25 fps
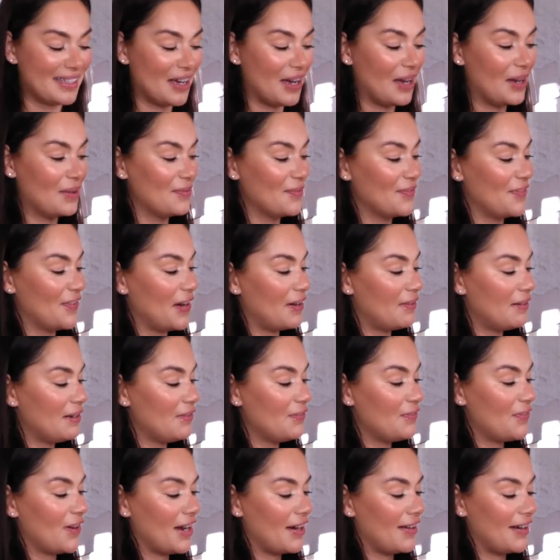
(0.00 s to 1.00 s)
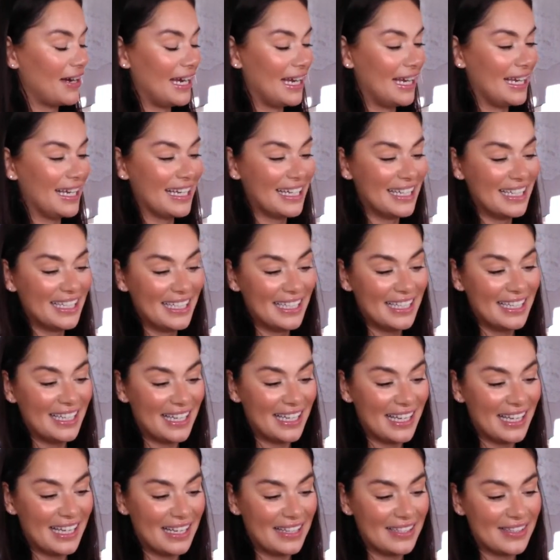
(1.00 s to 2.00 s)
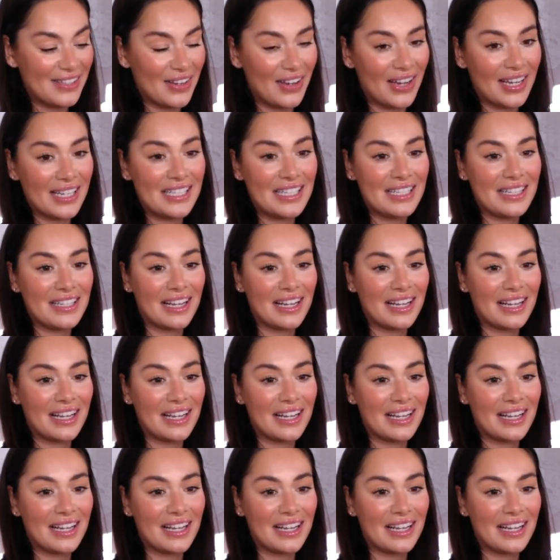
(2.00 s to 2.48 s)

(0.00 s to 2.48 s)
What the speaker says: I'm very, very excited.